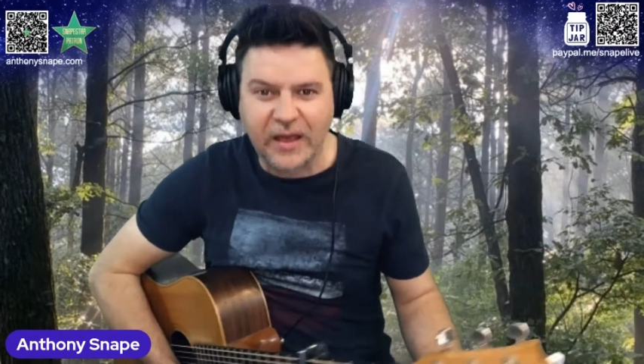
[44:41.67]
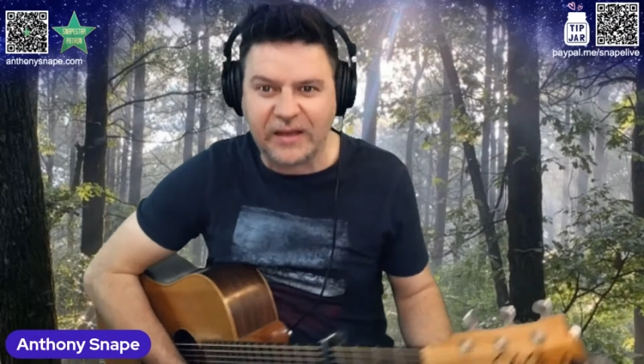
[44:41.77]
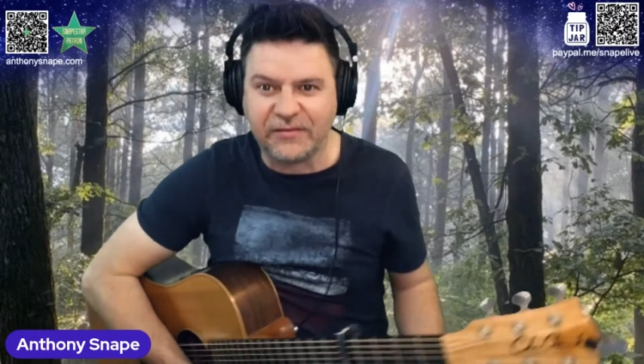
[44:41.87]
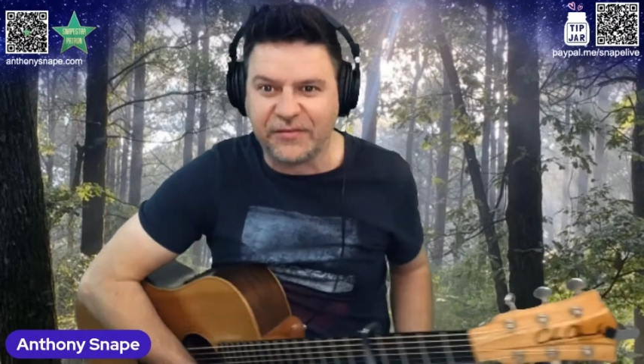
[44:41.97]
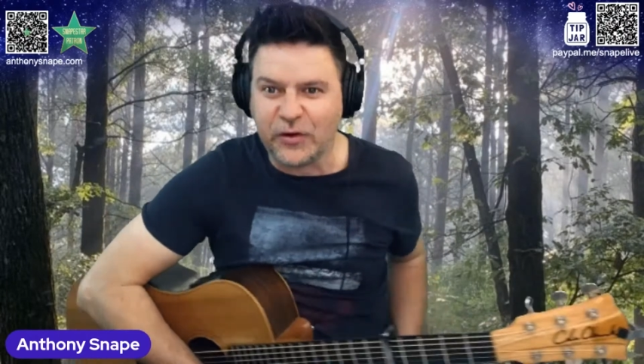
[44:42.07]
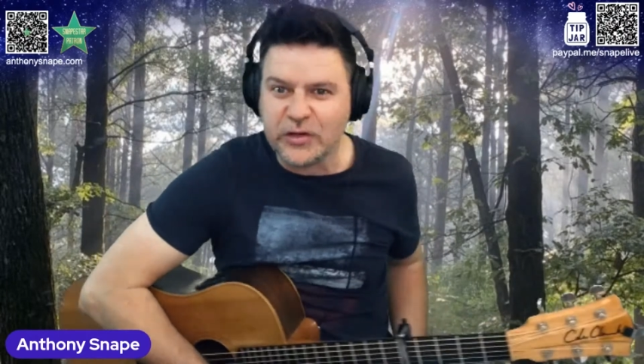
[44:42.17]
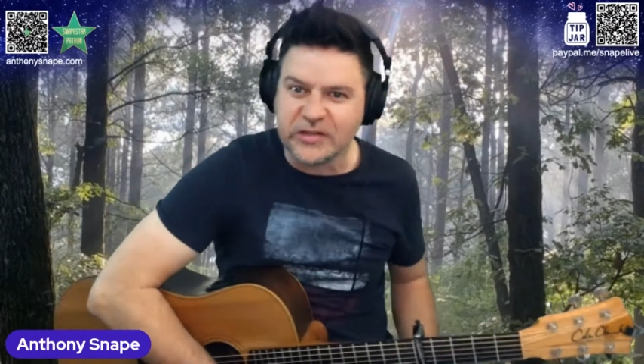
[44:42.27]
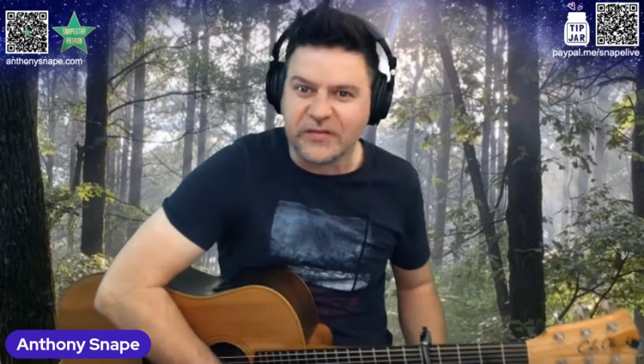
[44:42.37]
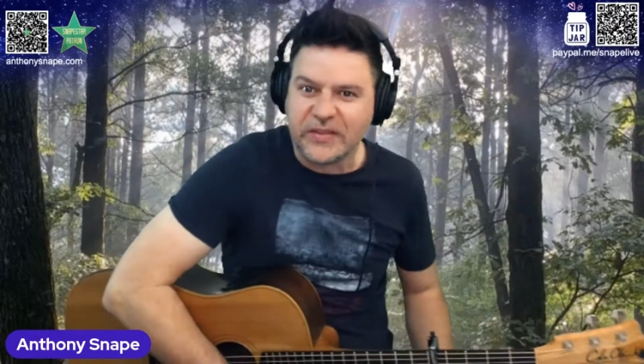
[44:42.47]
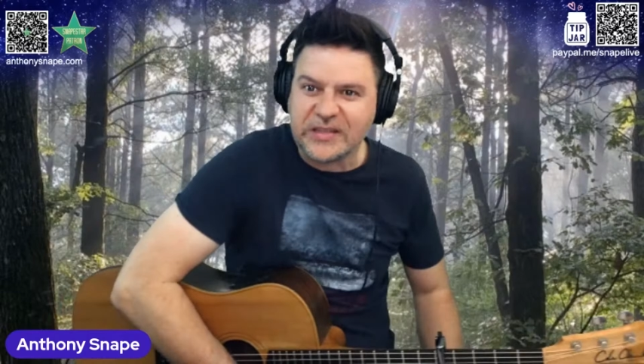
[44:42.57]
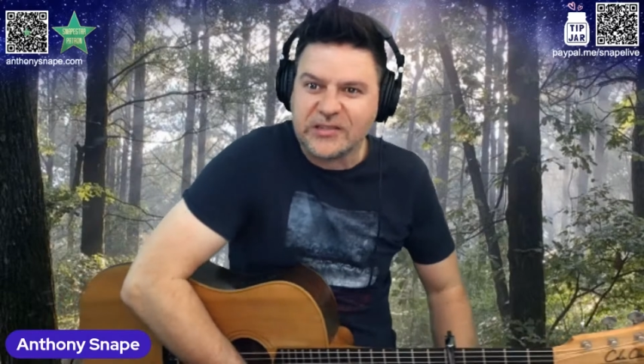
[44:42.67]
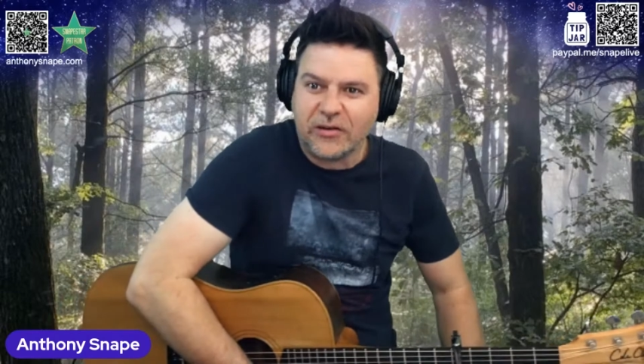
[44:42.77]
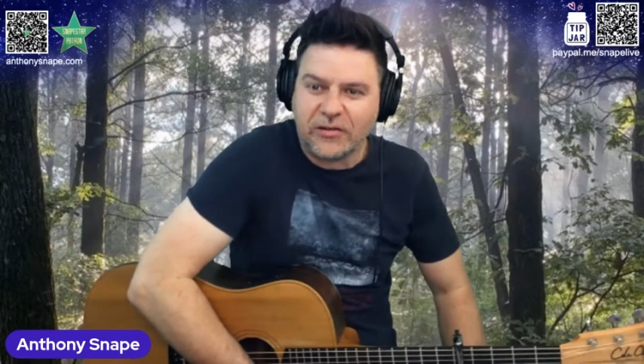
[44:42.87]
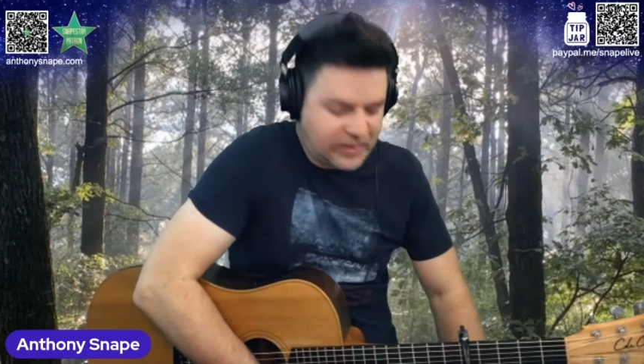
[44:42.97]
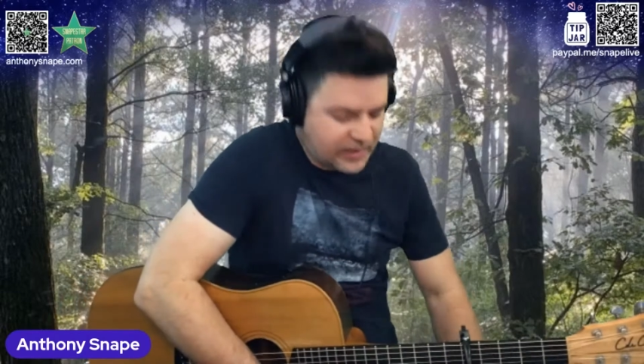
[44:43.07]
version of this
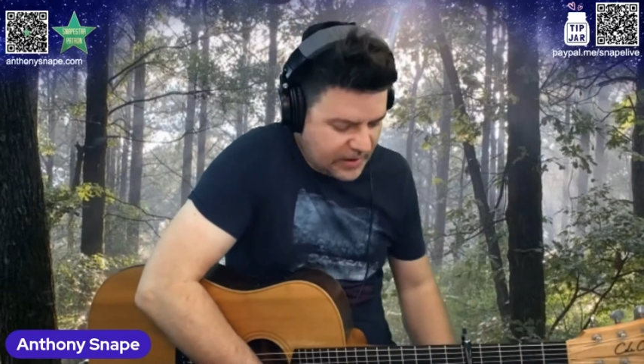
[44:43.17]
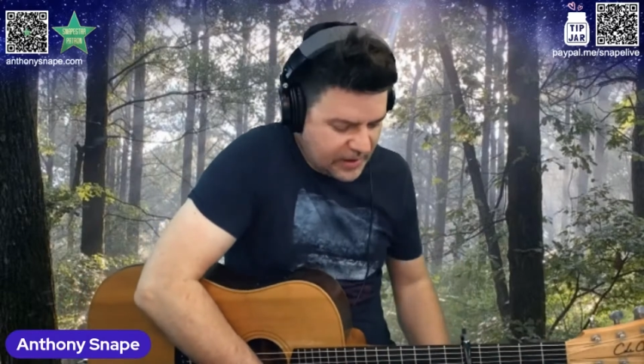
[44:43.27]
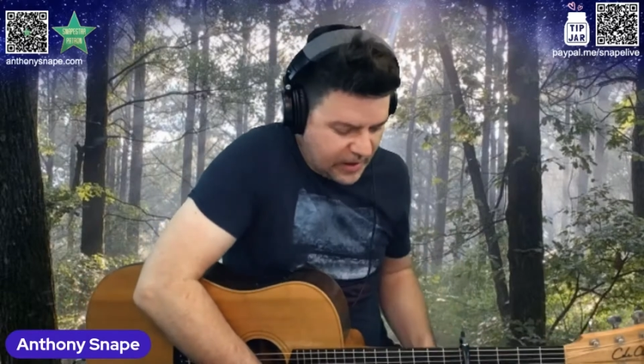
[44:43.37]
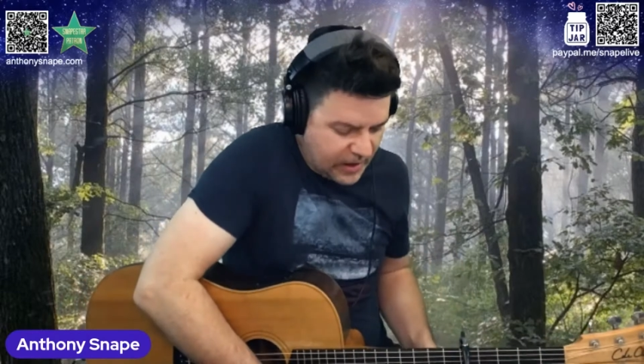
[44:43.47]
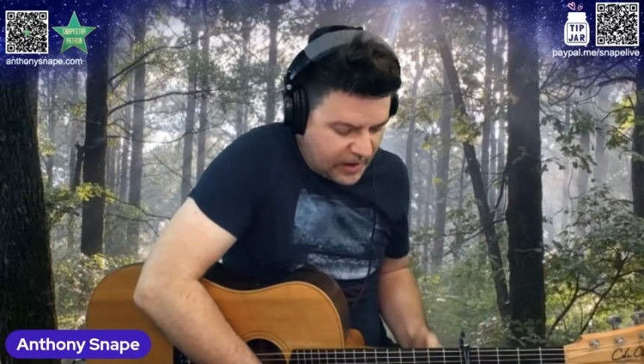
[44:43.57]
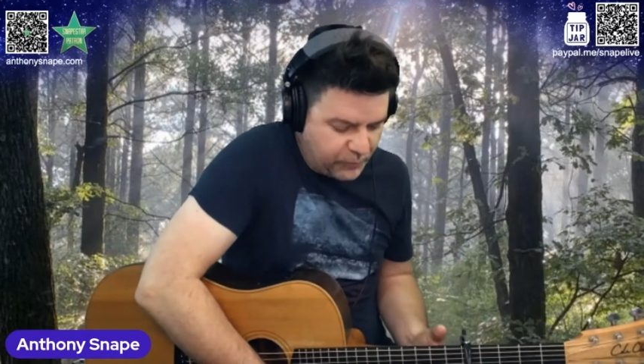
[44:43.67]
song, which